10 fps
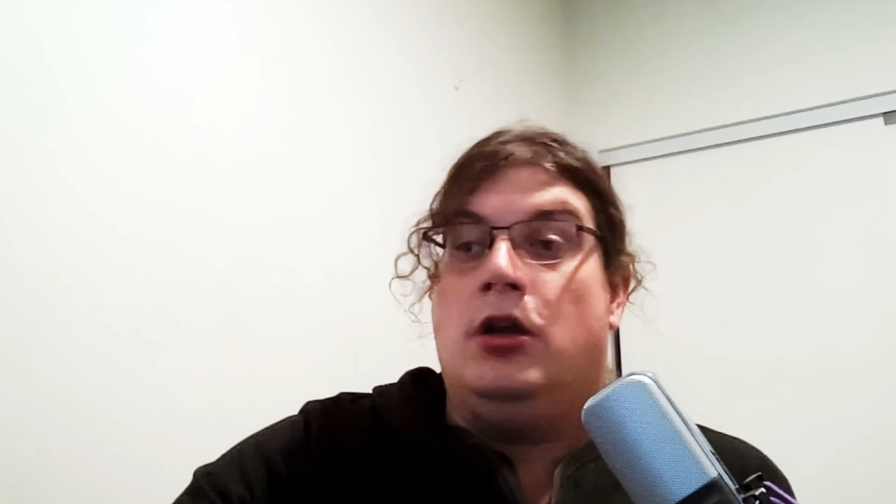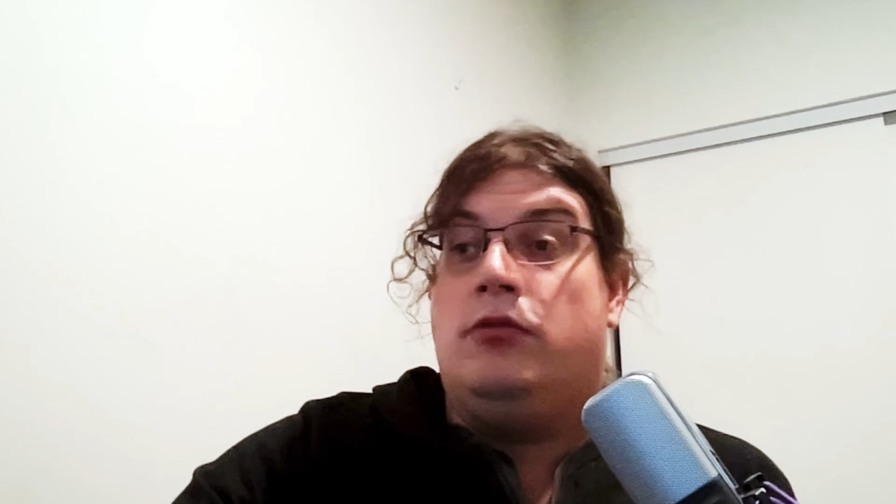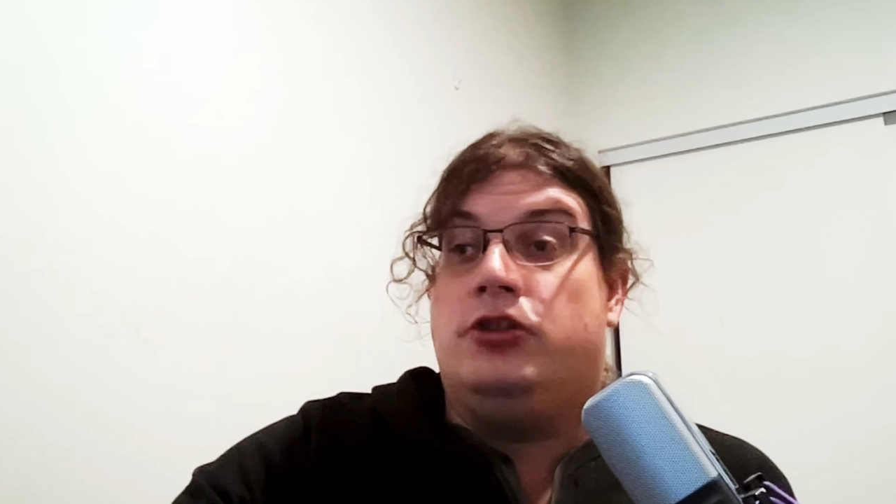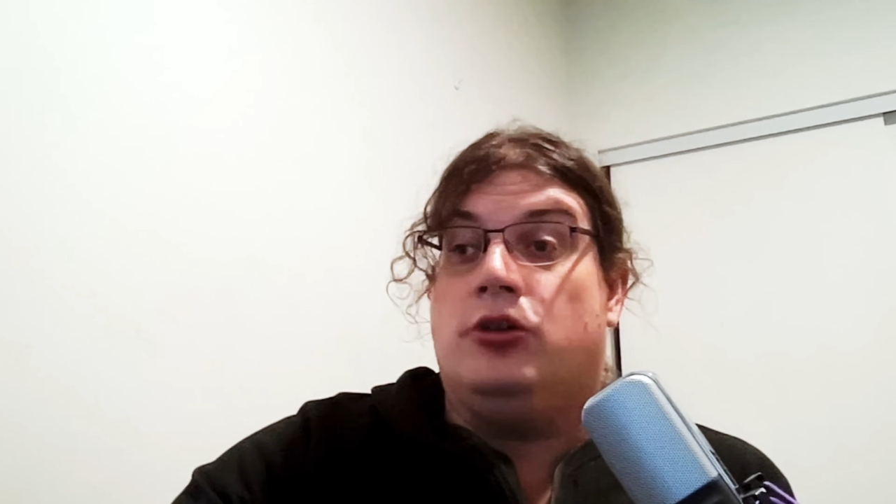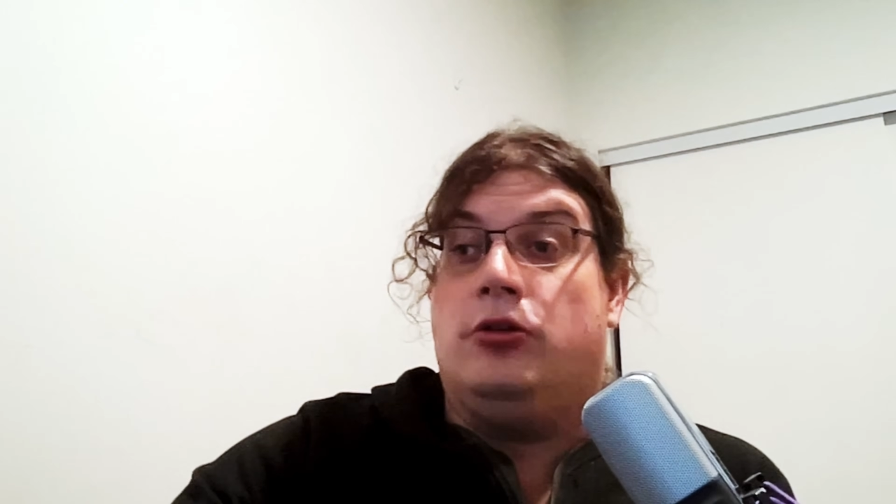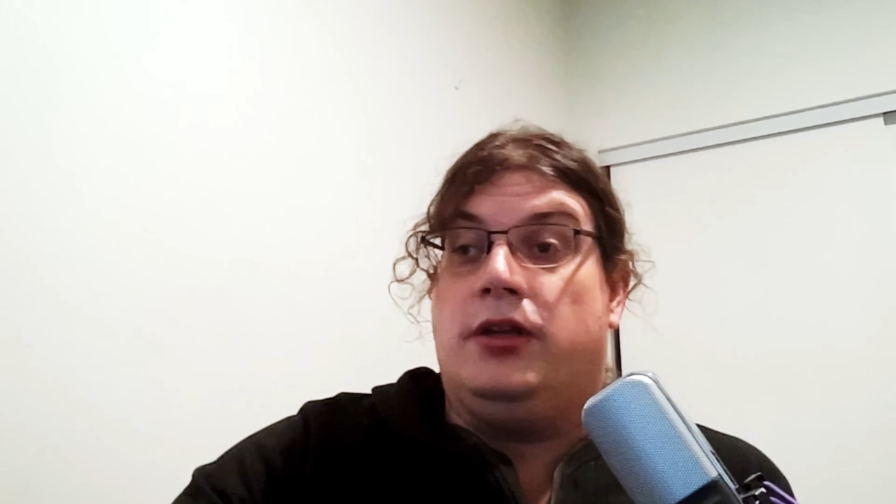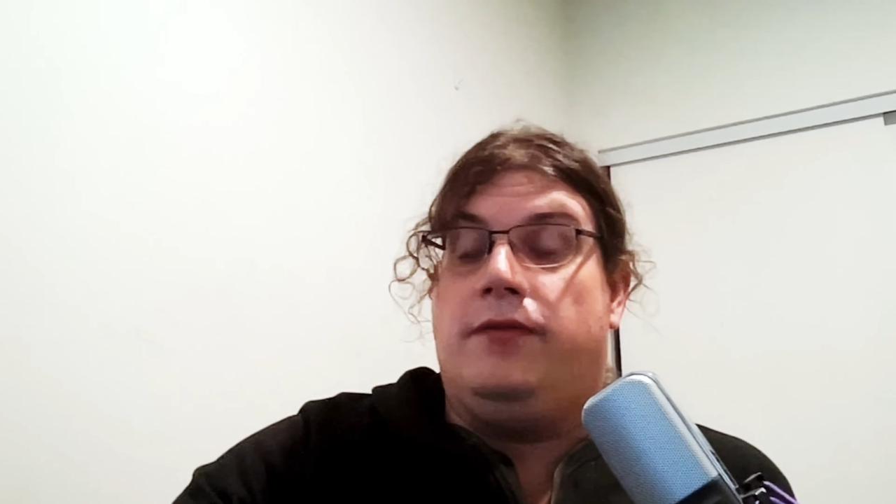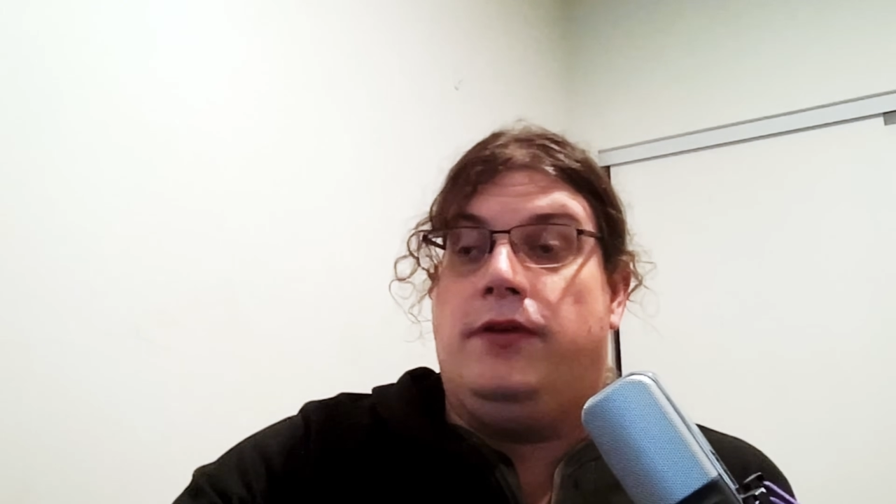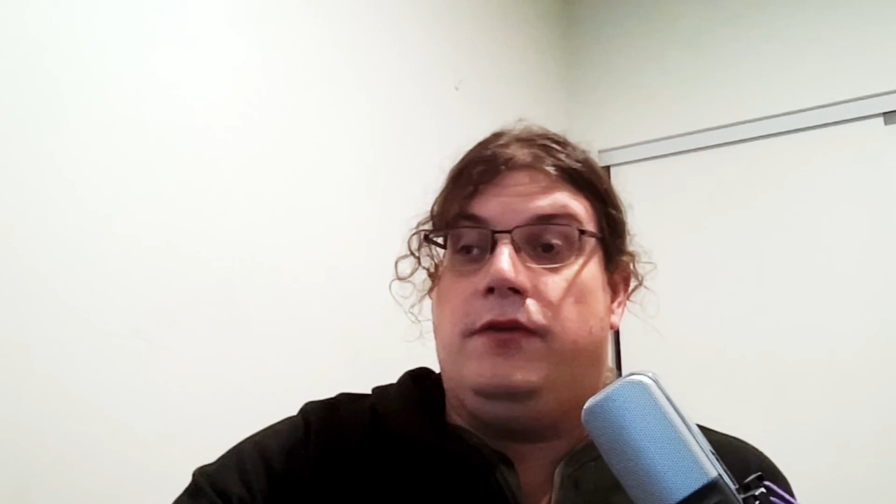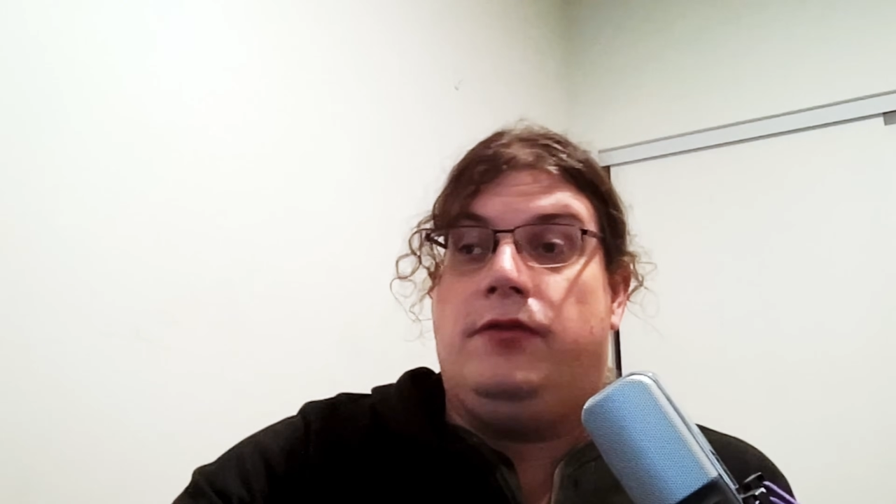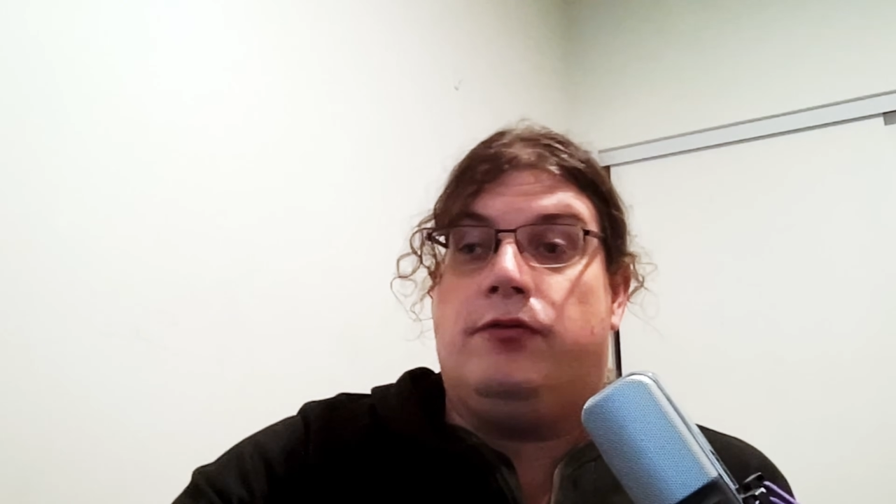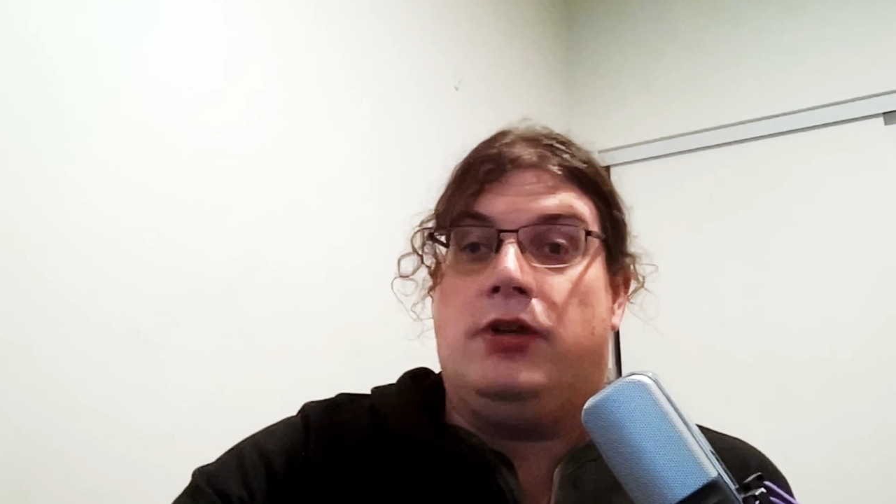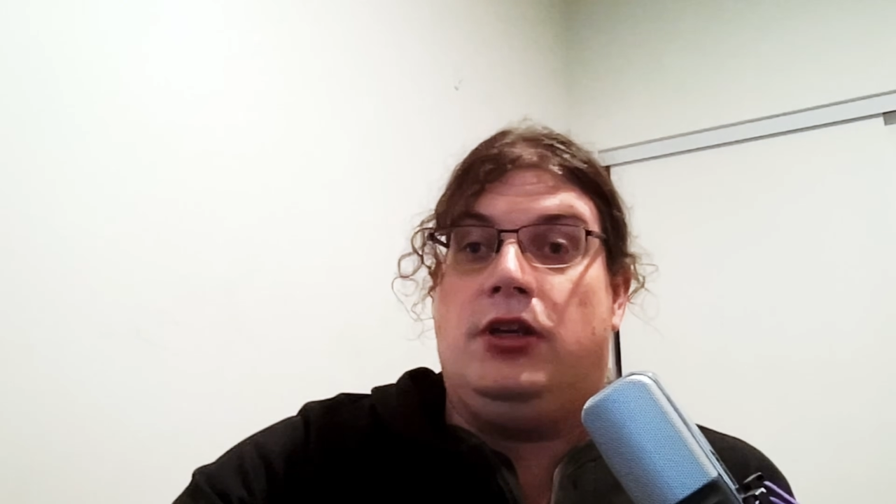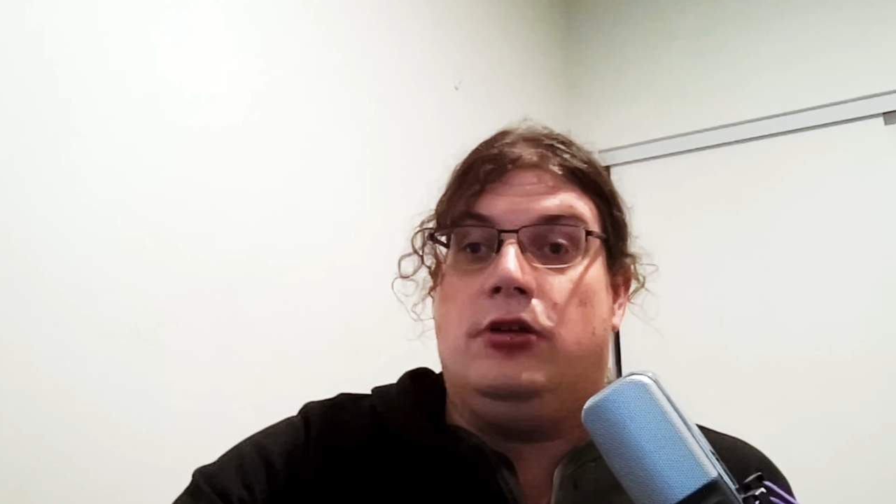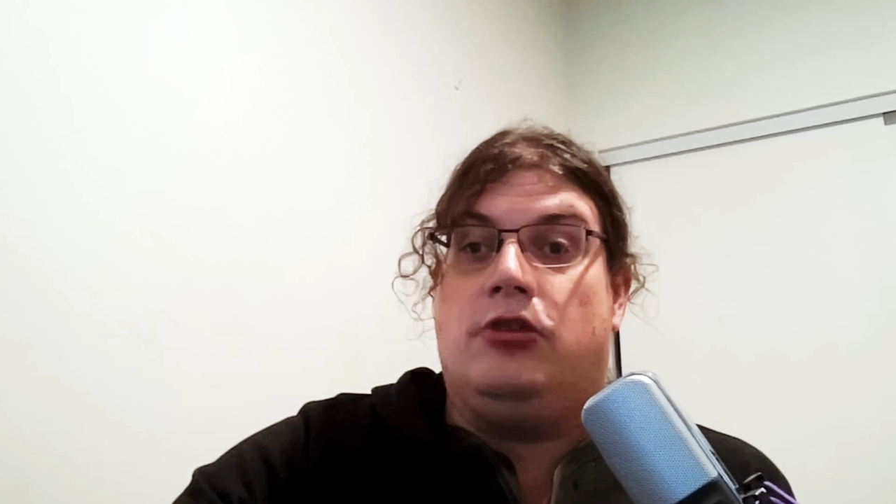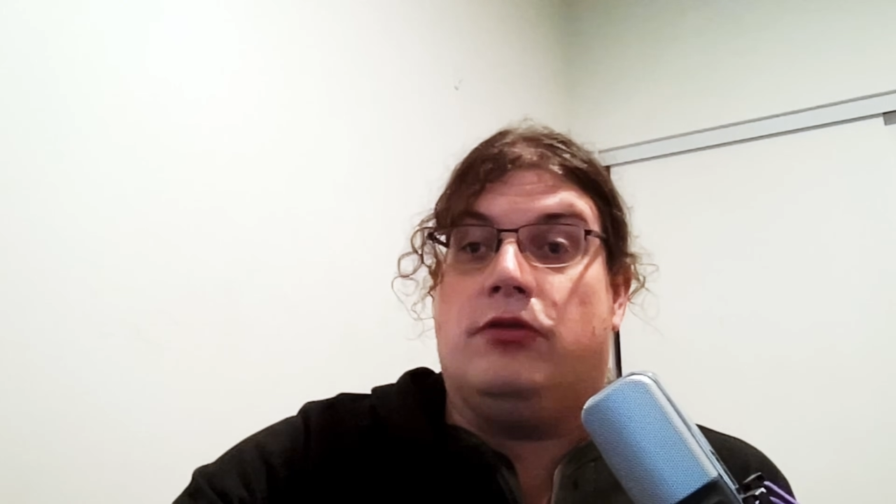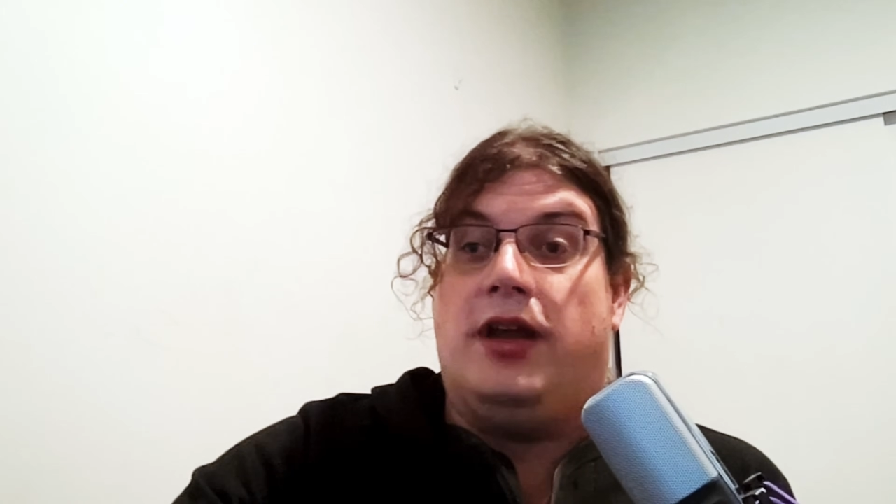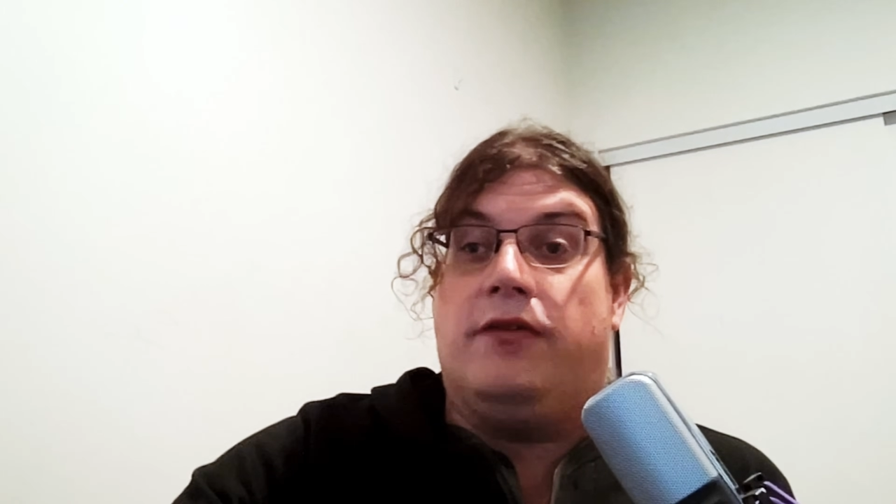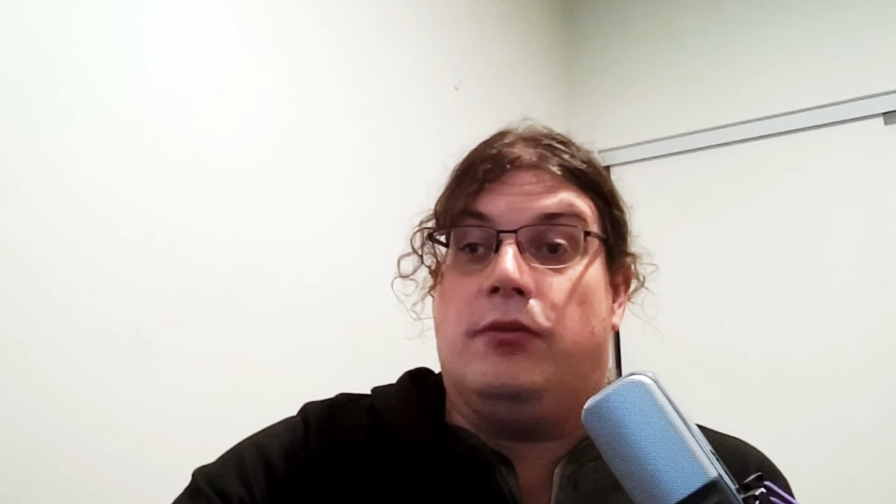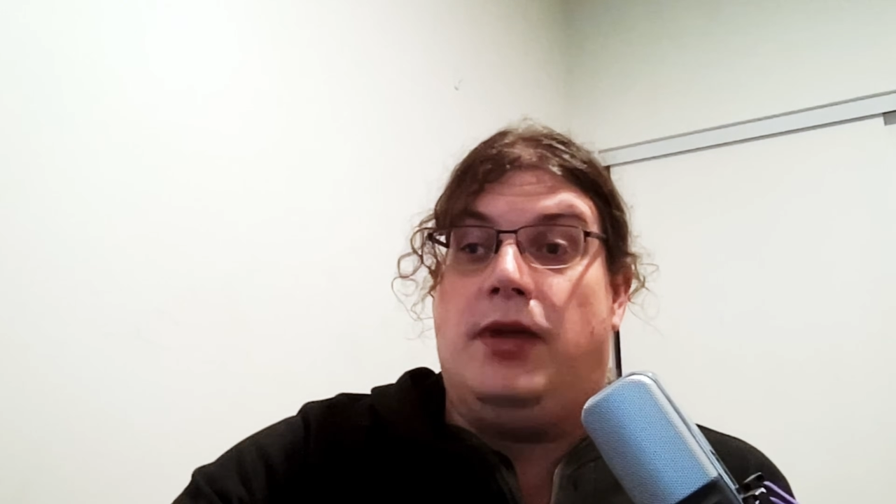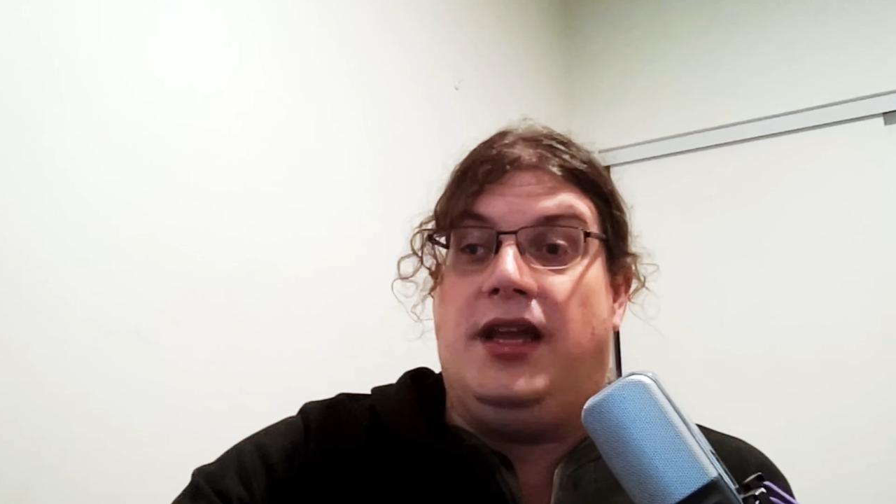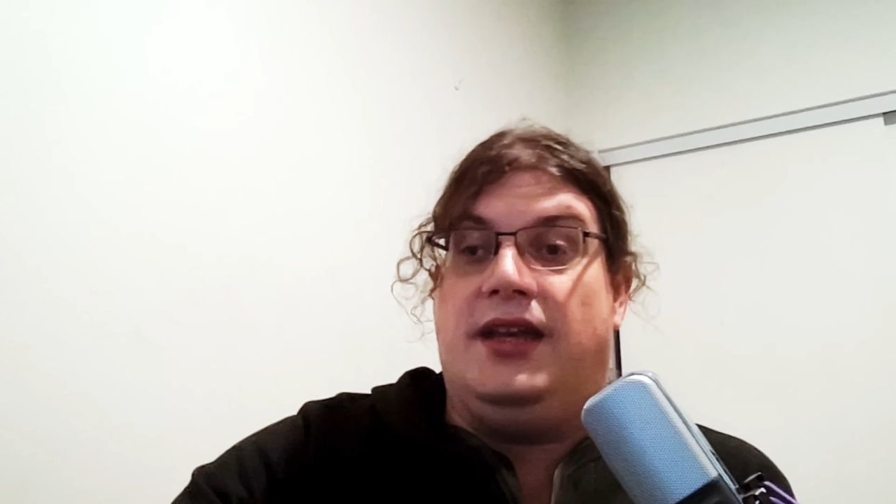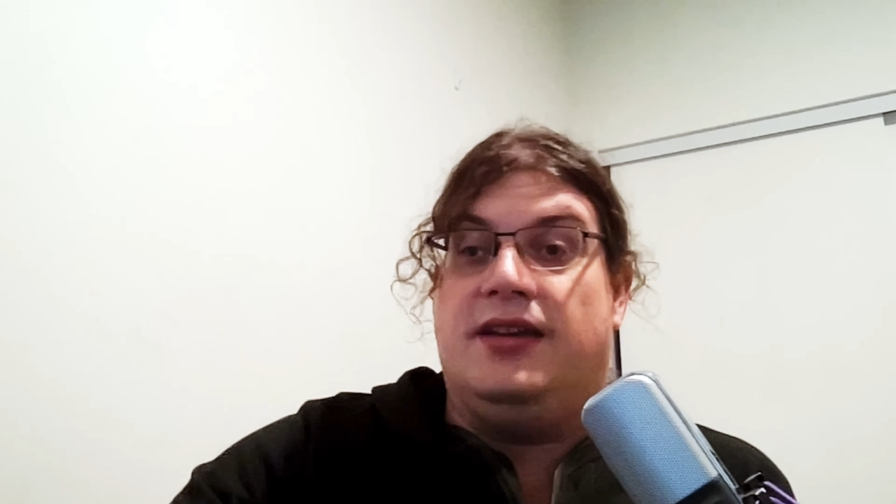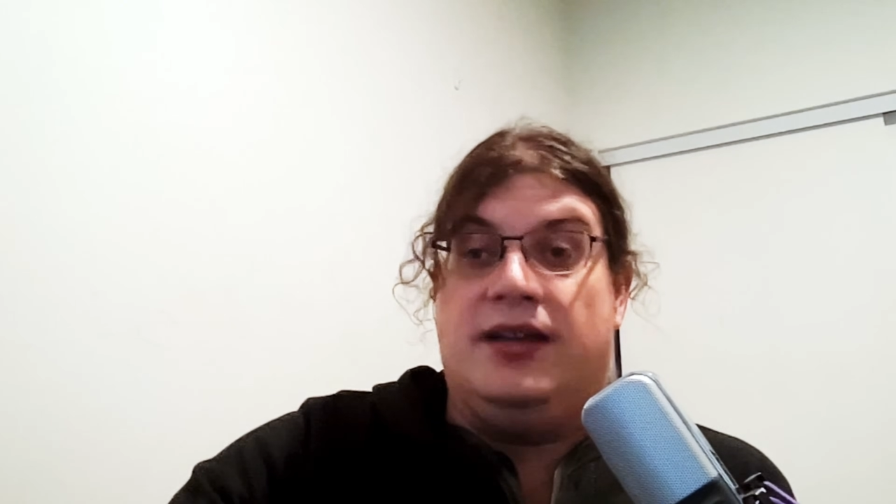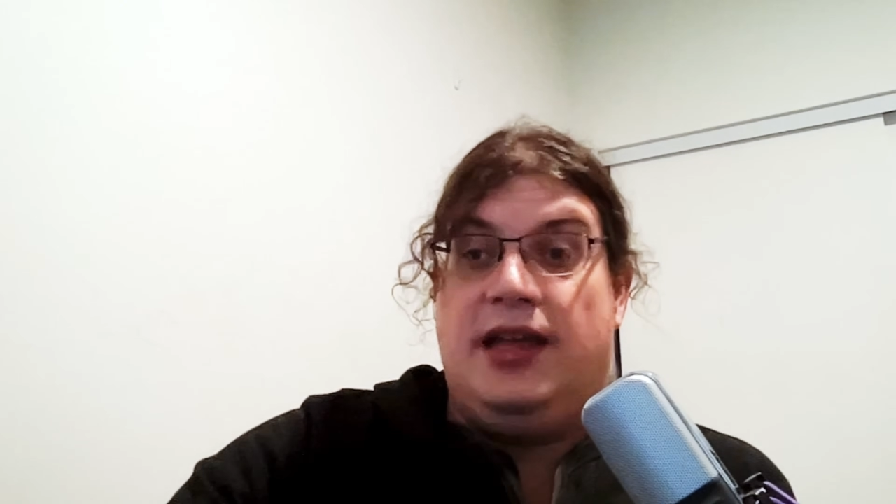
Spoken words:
which only 53 units were ever made.